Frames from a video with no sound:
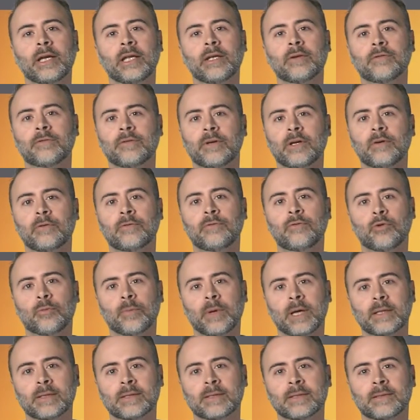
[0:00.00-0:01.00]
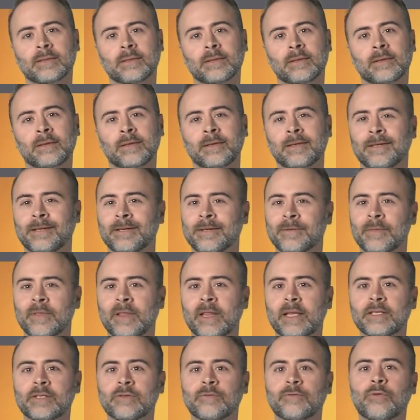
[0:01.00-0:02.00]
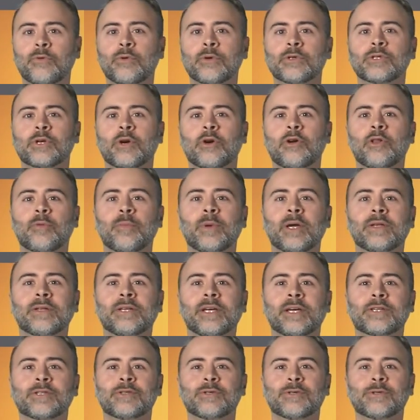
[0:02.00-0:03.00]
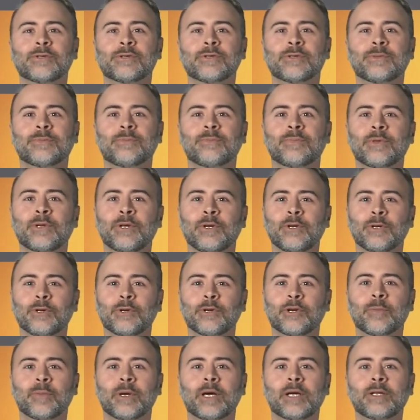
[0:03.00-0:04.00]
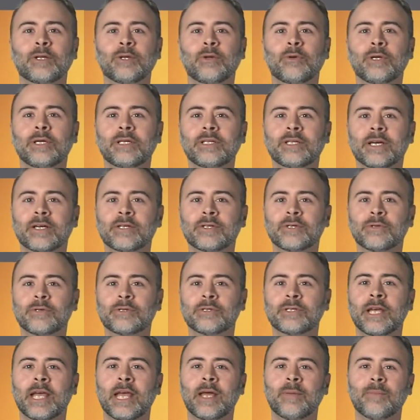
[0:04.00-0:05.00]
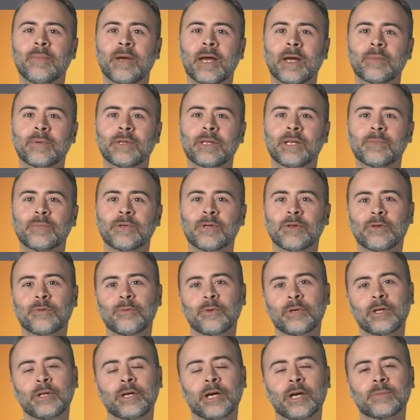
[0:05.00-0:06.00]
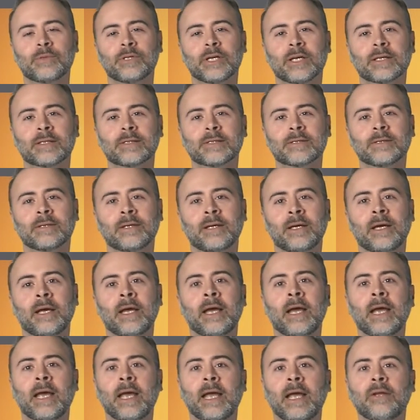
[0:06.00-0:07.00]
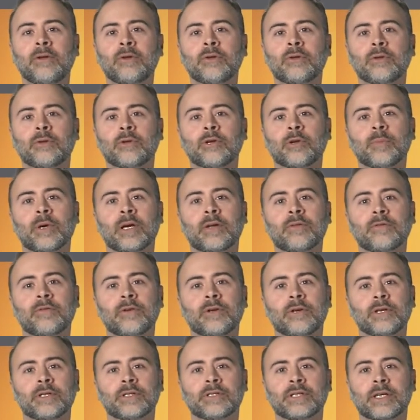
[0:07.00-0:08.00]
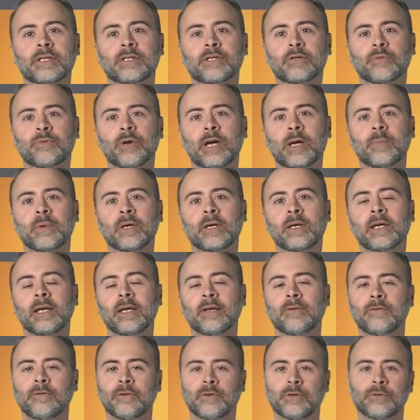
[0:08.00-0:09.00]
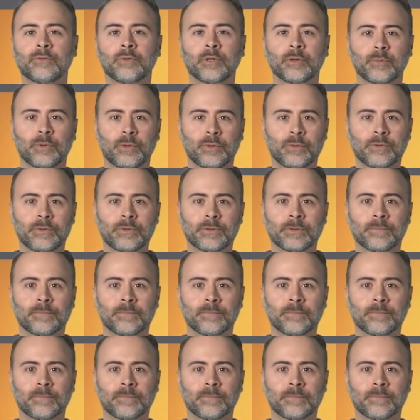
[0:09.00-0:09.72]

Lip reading: of file formats. Lesson 4 is all about textures. You'll learn about loading textures and mapping them to 3D objects, and you'll learn about various texture wrapping and filtering modes.